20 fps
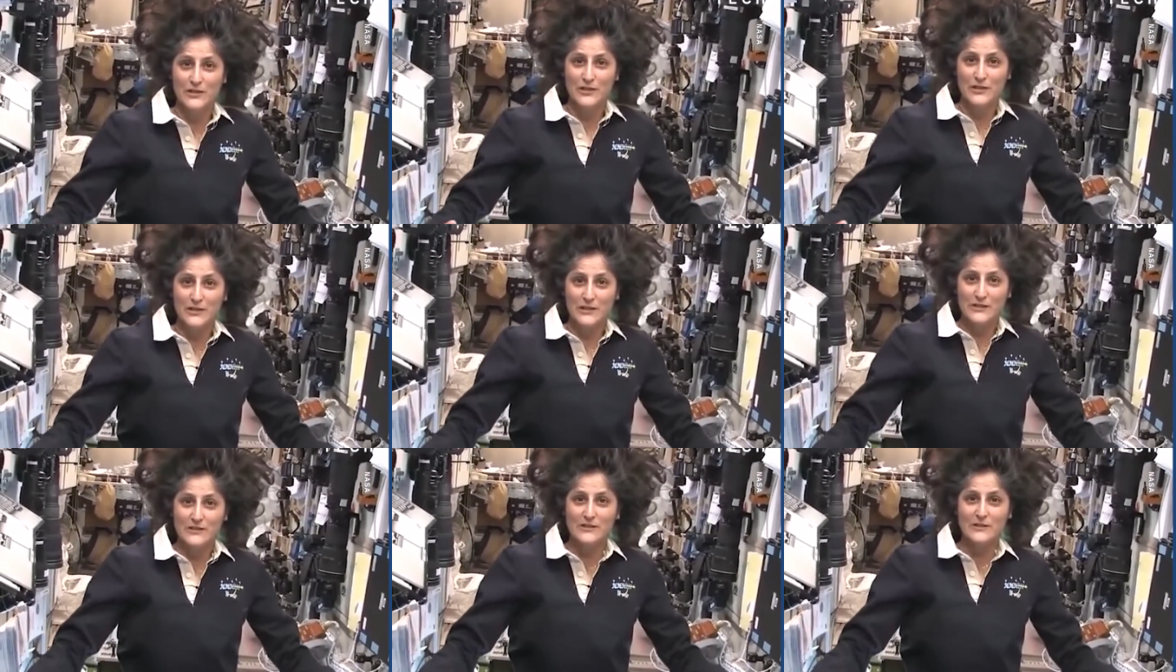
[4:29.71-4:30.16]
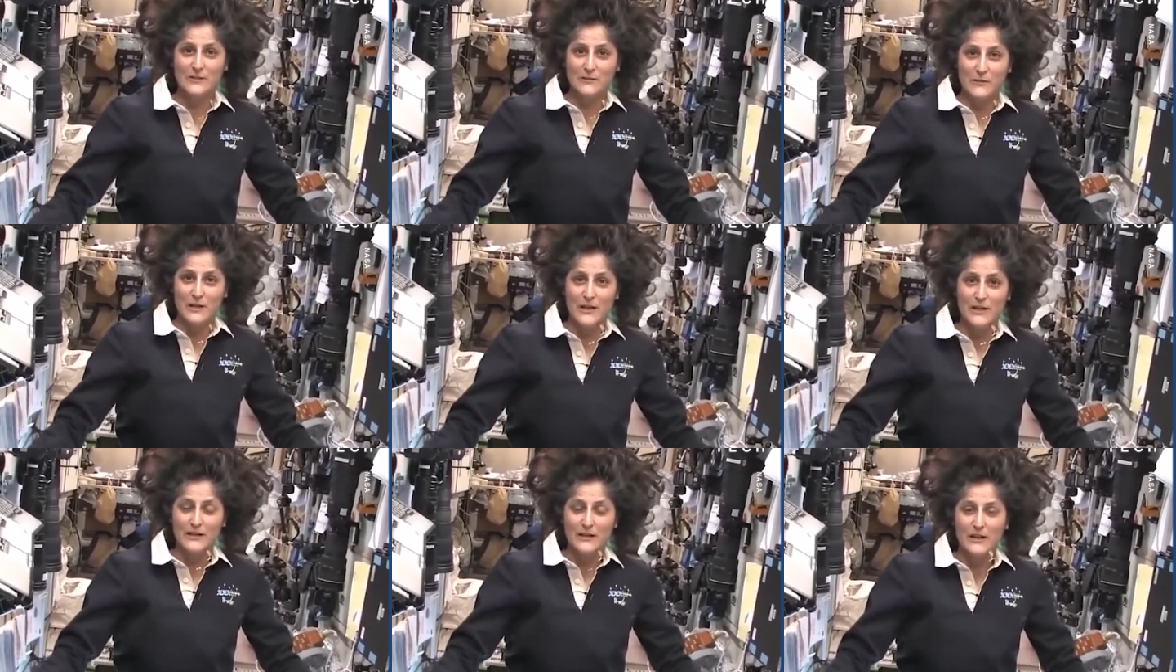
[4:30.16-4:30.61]
It is the
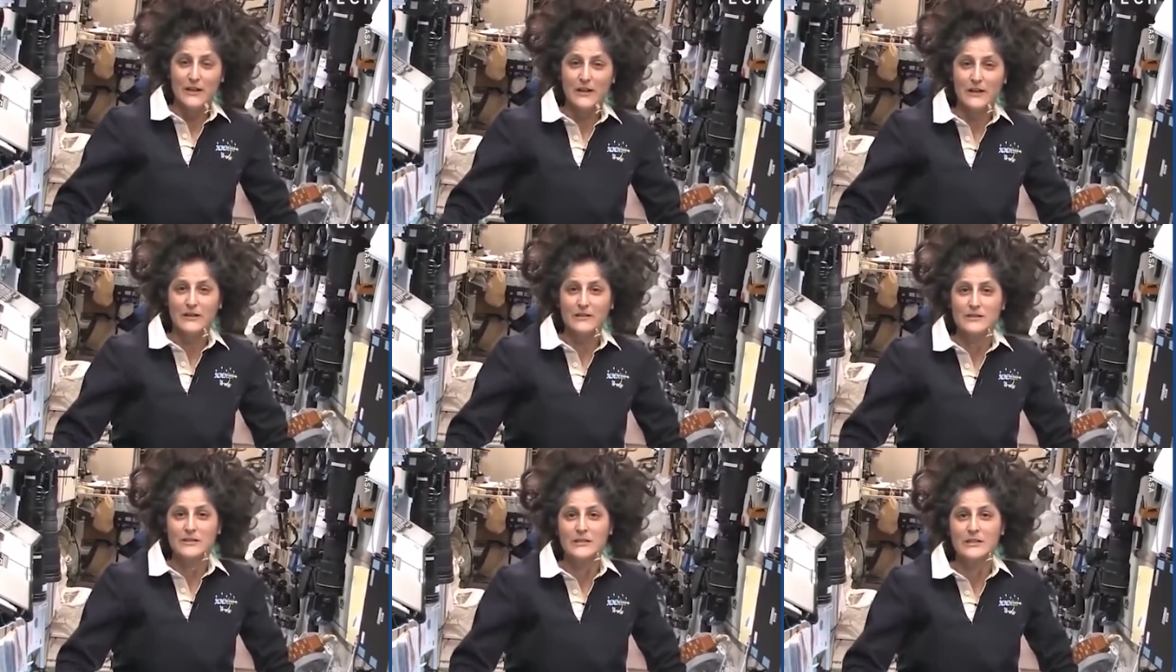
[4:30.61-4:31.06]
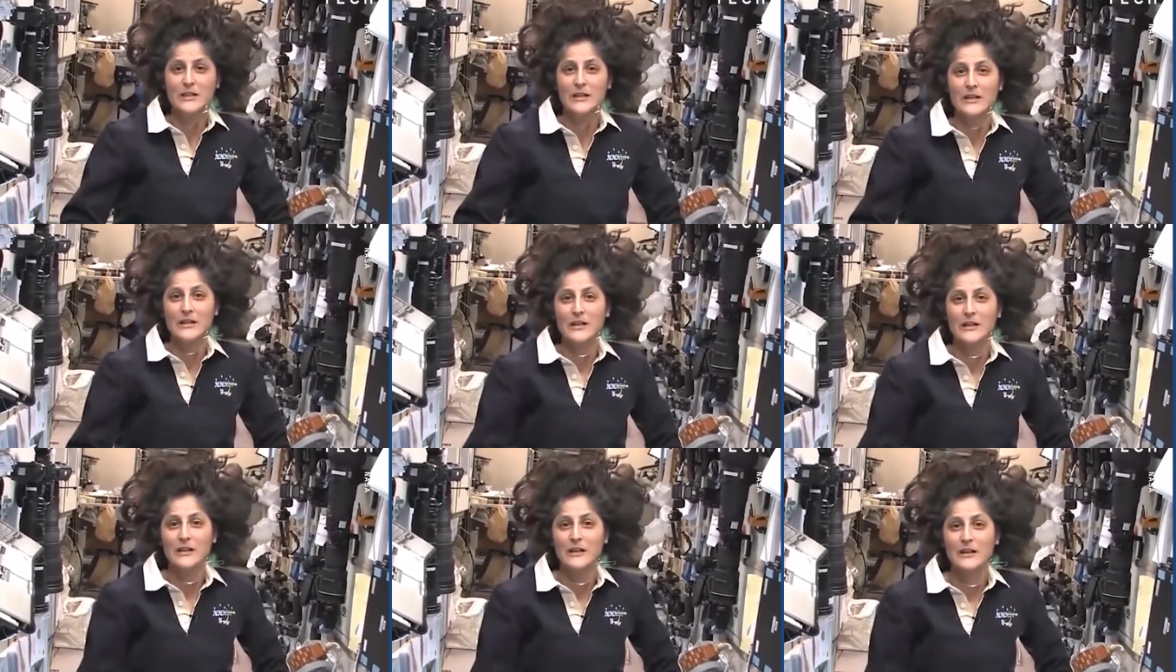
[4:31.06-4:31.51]
main heart
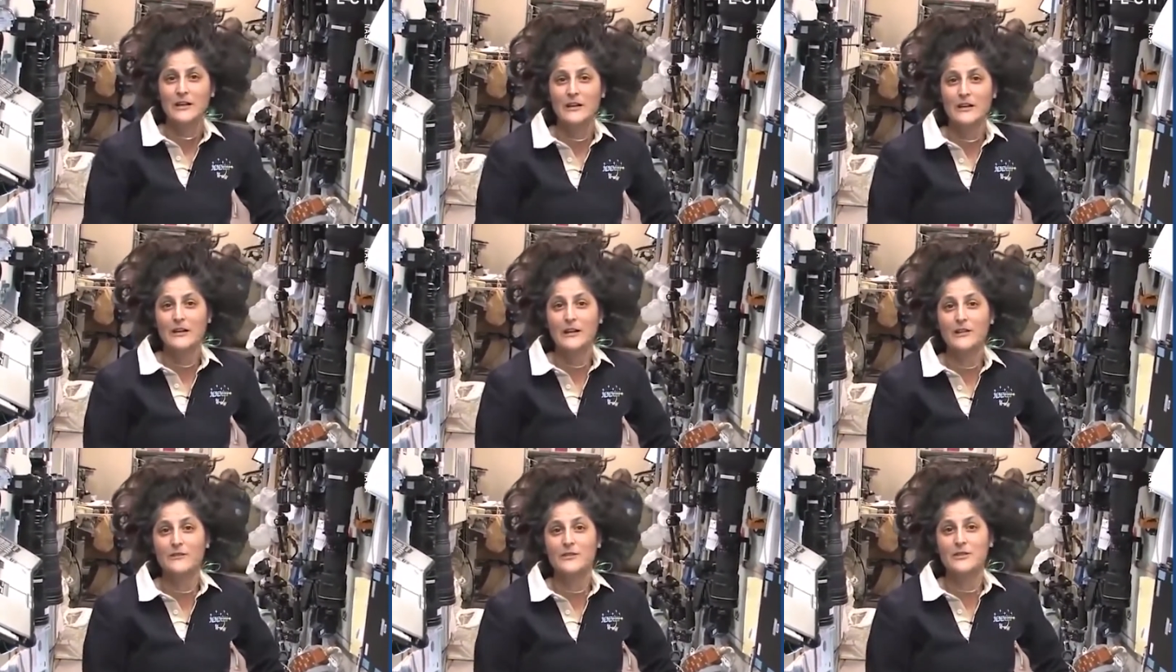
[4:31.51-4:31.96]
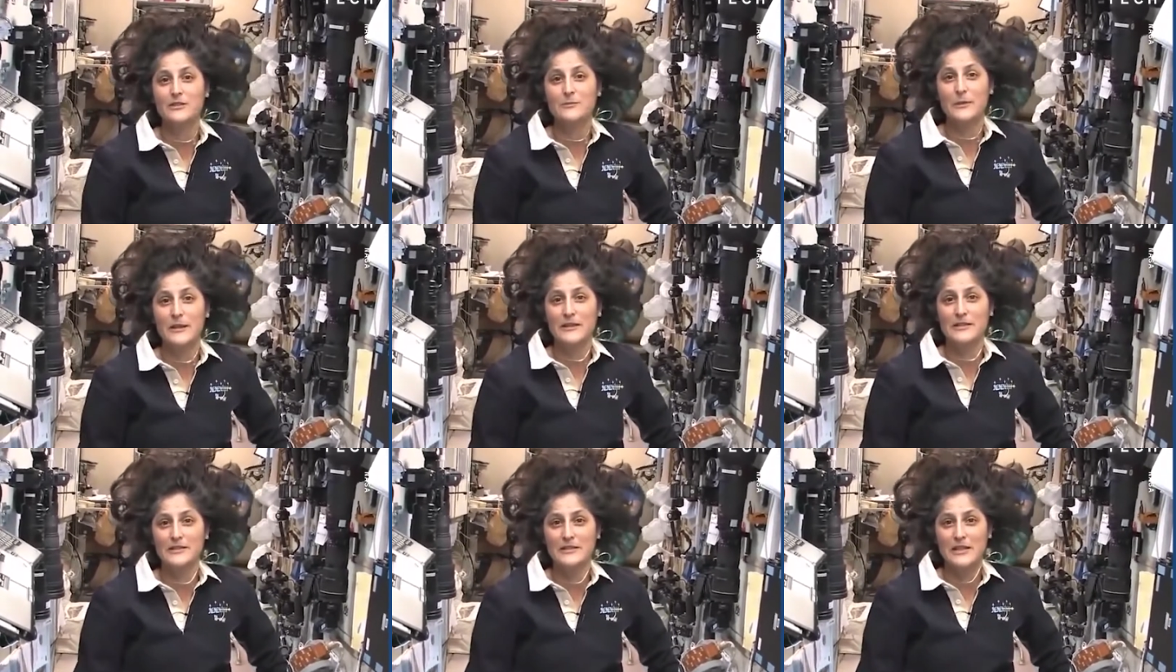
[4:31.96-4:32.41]
of the
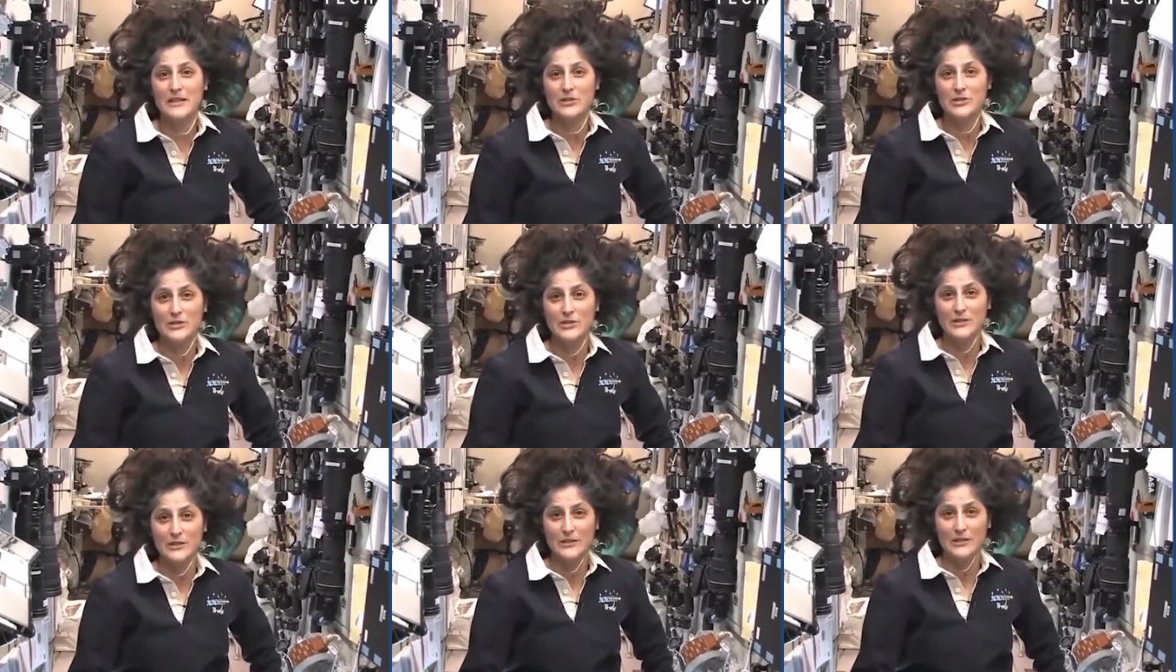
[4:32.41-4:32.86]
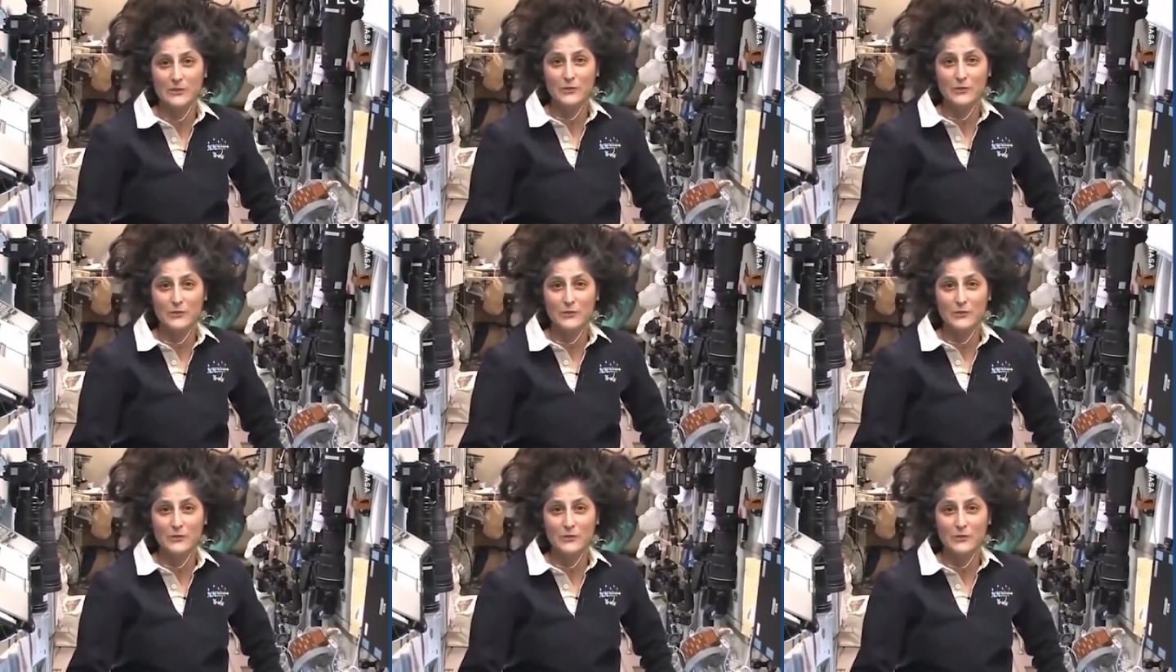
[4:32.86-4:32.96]
space station.